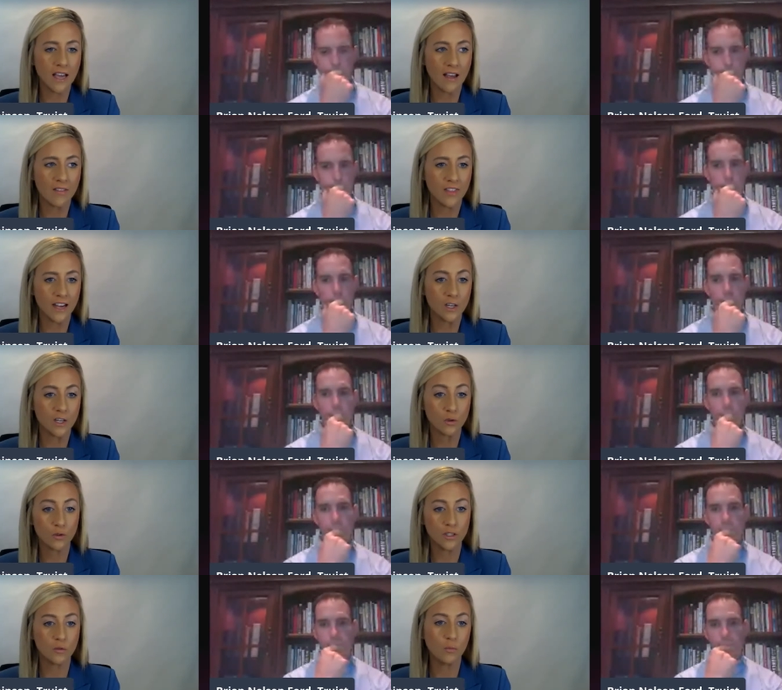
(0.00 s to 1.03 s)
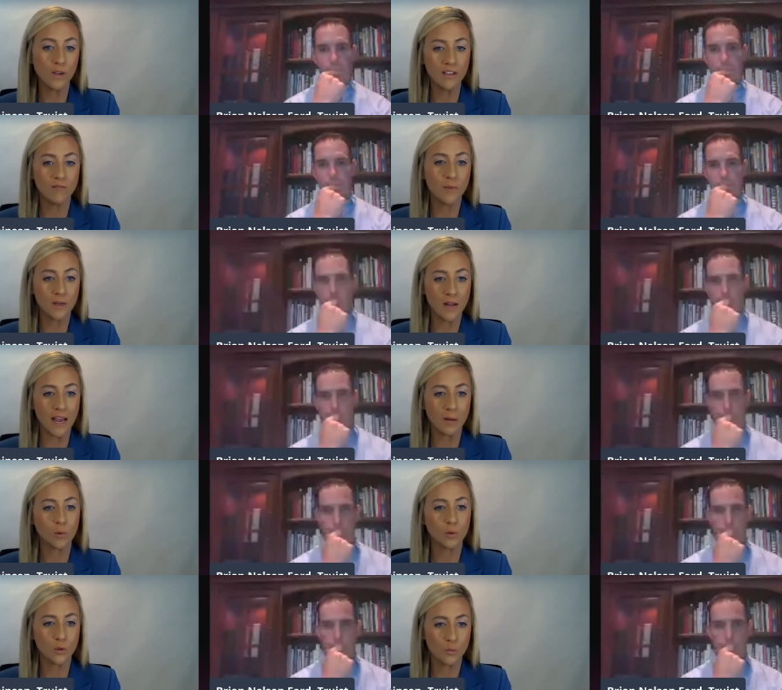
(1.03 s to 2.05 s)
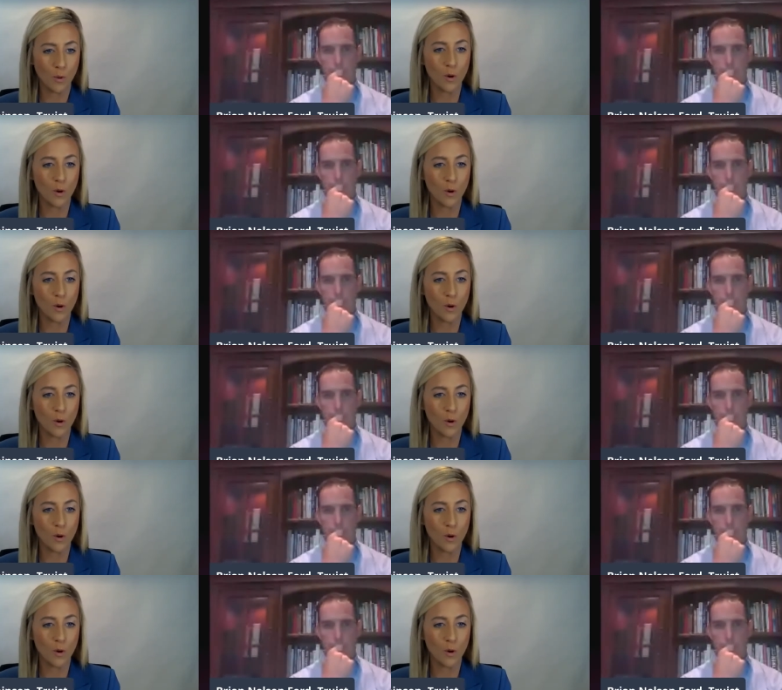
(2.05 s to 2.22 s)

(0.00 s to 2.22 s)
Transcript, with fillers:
Speaker 1: that at Truist we've been able to